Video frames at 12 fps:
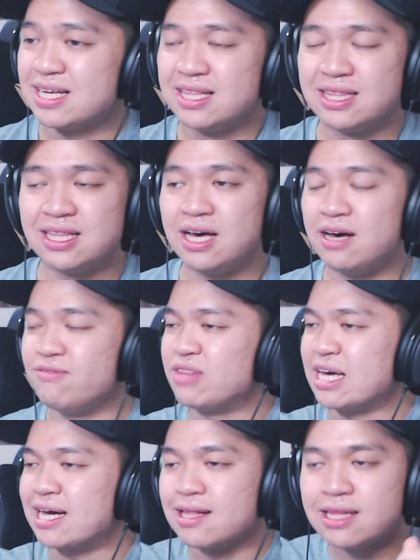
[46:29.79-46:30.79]
Love
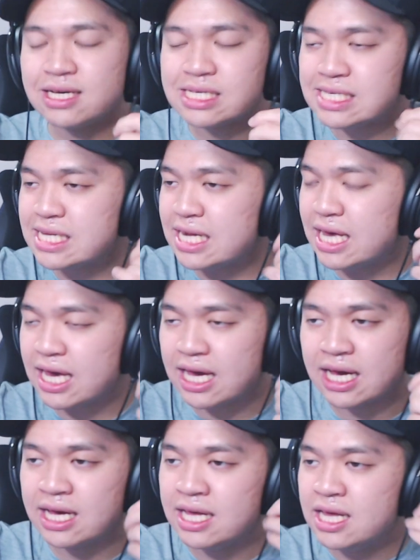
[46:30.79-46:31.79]
the
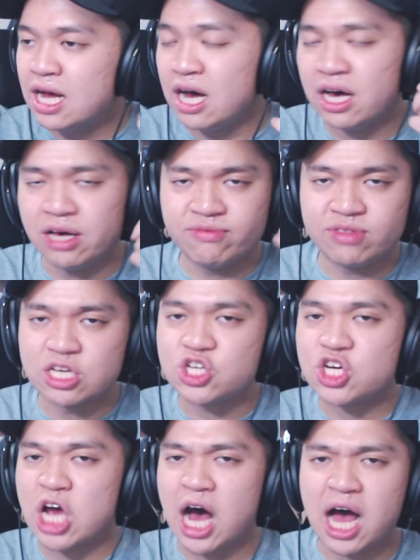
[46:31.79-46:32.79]
glistening of the
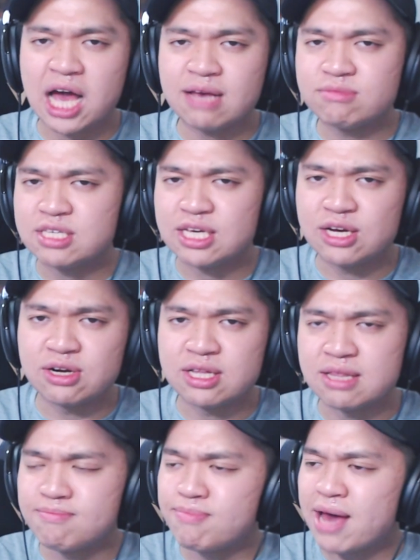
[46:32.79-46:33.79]
chimes here in
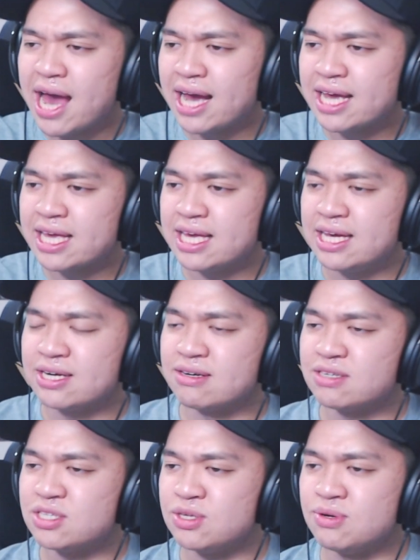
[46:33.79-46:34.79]
the back here
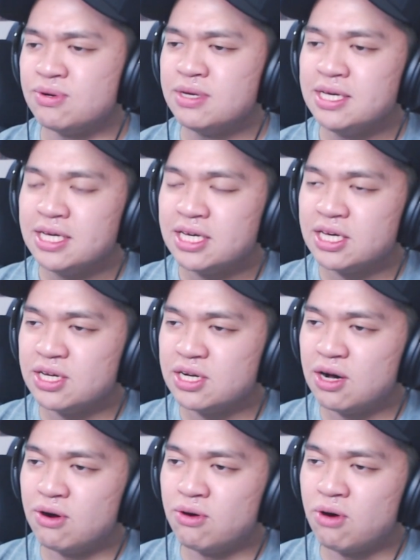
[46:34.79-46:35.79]
to, you
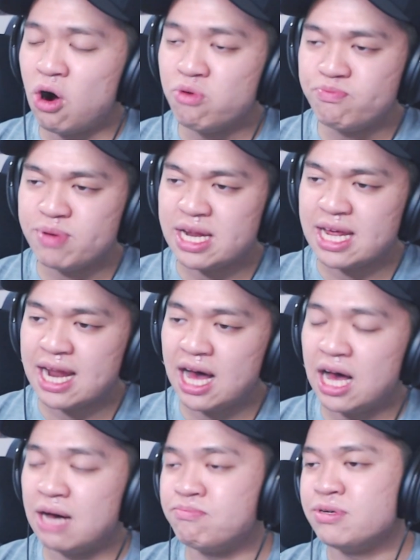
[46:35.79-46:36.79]
know, open it
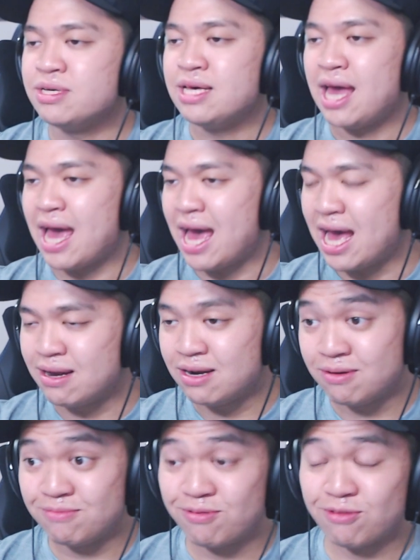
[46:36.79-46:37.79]
up
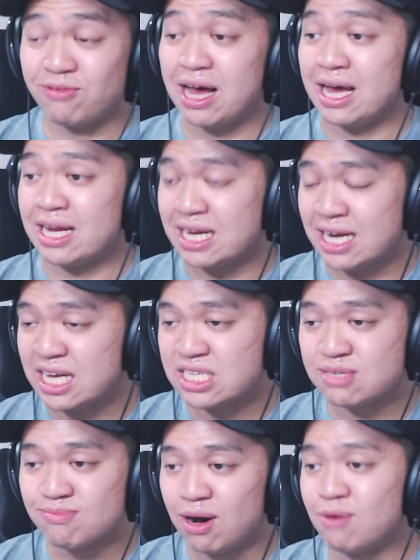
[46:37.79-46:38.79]
and provide a
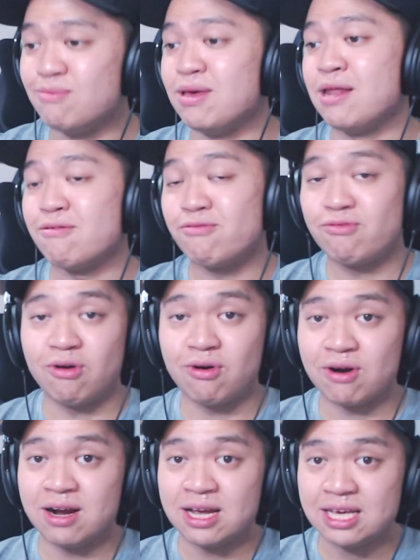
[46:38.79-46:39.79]
nice moment
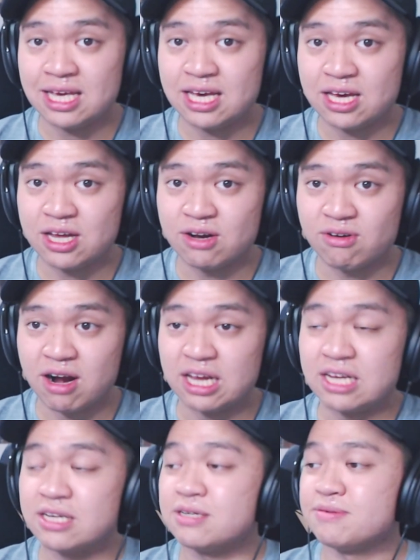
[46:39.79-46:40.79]
for Yeeun, right?